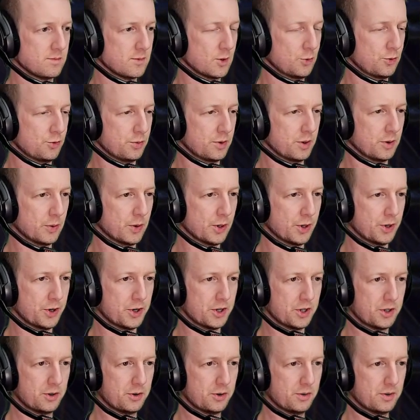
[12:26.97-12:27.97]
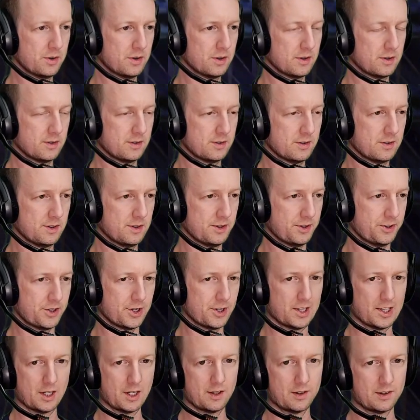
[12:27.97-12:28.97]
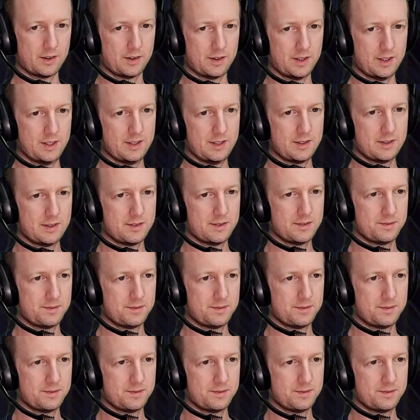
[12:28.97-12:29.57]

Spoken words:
which we won't know until he locks in.